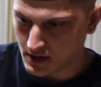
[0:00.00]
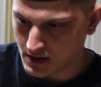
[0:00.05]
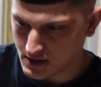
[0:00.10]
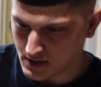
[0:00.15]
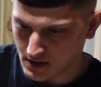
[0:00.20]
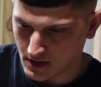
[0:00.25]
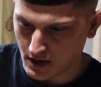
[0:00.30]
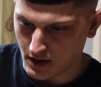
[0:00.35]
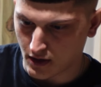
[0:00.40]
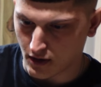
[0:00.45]

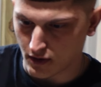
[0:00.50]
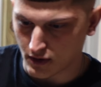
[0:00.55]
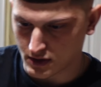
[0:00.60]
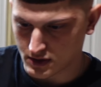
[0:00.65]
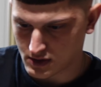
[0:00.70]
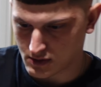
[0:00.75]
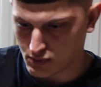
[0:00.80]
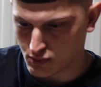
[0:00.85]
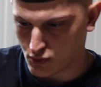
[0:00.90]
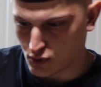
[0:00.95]
decent and it
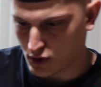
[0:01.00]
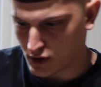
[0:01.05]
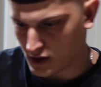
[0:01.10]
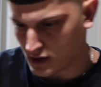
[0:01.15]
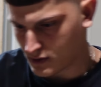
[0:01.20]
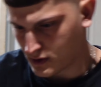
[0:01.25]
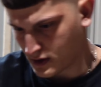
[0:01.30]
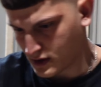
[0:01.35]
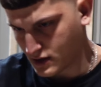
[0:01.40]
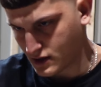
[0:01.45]
looks
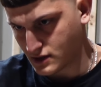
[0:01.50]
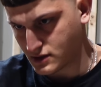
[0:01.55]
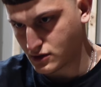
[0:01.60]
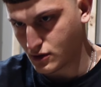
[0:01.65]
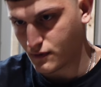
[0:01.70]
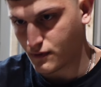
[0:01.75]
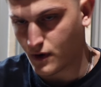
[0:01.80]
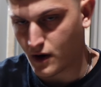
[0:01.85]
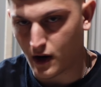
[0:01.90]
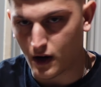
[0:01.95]
really, really good
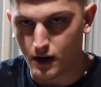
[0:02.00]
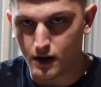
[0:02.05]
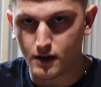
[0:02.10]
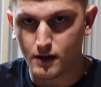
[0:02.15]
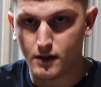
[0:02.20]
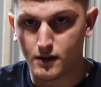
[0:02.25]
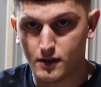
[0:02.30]
so far.